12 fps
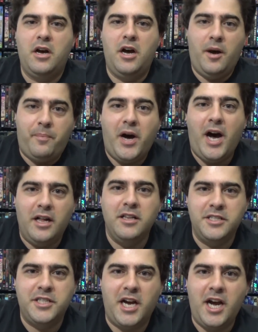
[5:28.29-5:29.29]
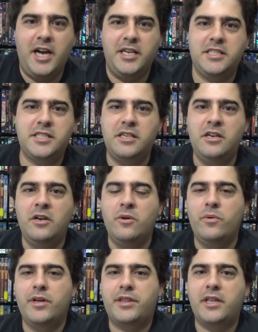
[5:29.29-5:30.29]
apologize
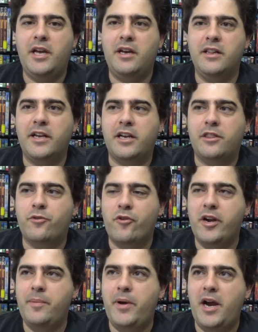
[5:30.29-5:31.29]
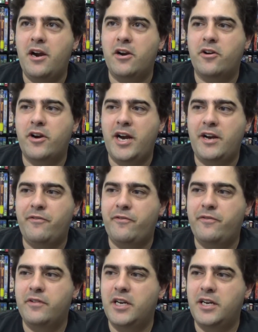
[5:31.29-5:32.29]
with like a
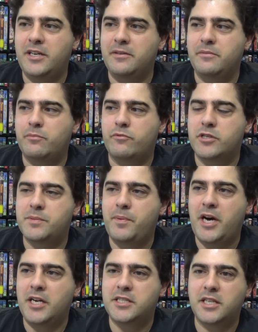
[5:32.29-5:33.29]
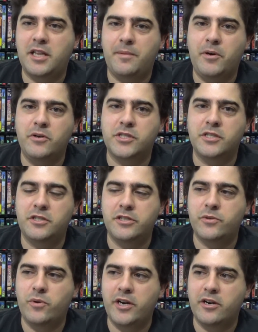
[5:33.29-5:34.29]
3-paragraph response that they posted to
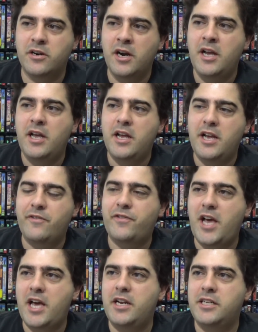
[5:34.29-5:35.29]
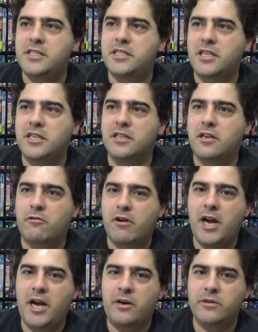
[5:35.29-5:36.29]
Twitter. If that is still
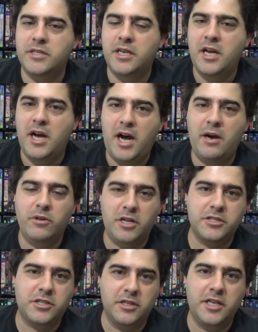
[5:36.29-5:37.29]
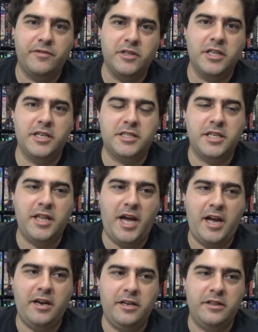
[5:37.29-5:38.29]
around, I will also leave a link to
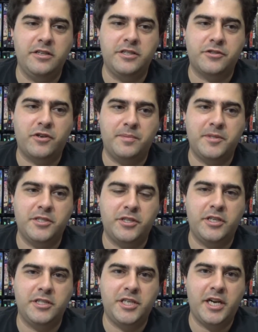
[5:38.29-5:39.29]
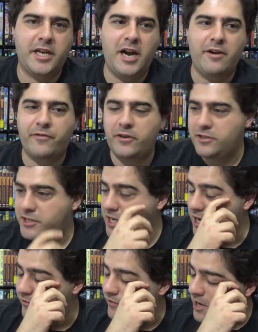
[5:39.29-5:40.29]
that in the description so you can check it out for
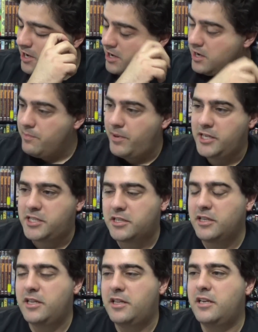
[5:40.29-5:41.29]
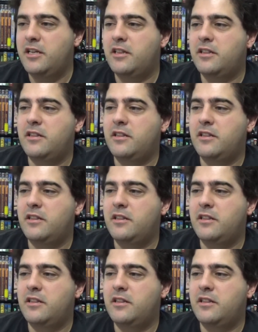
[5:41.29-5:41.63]
yourself. Basically, the